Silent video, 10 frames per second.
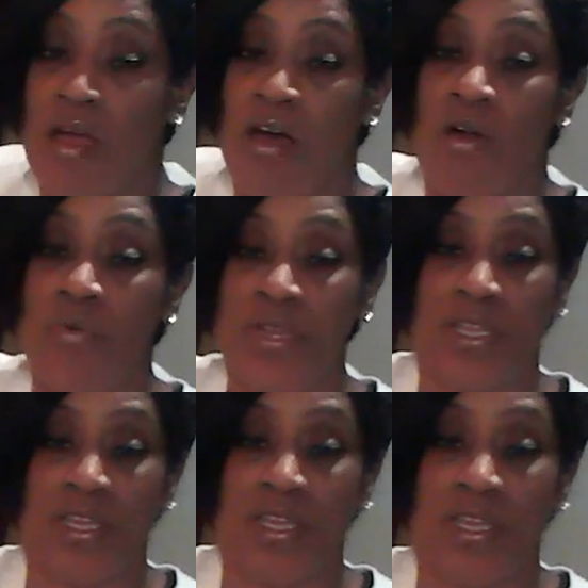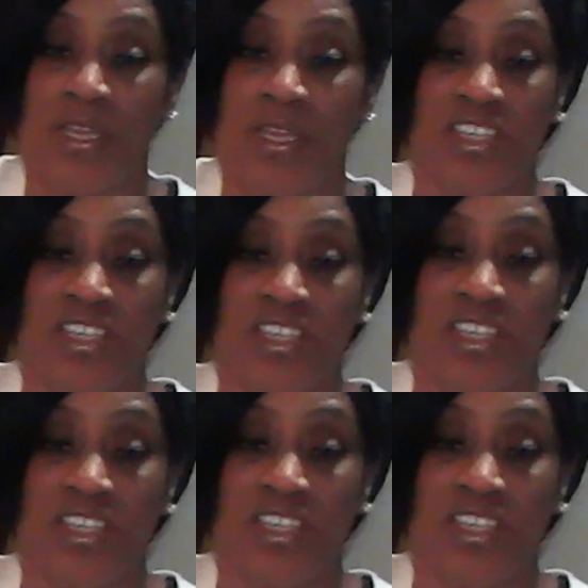all we did was chop them
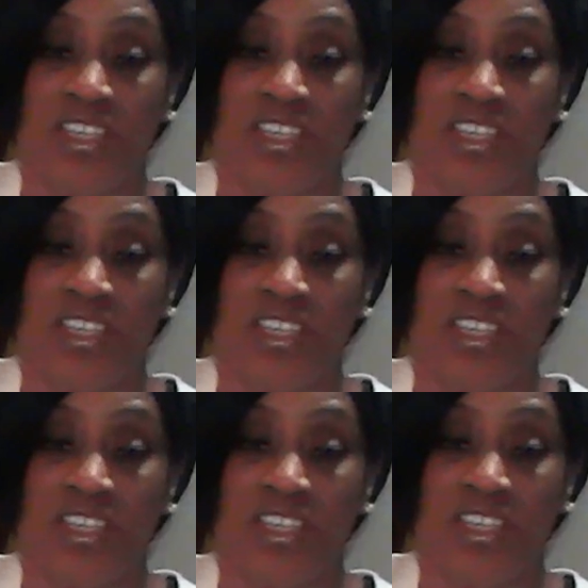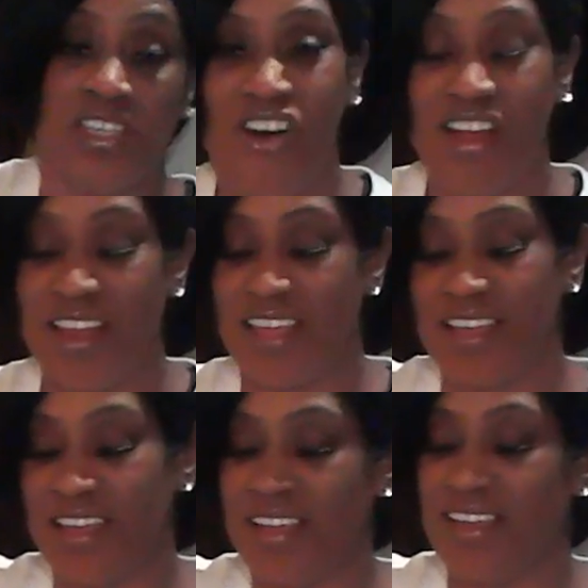up and put garlic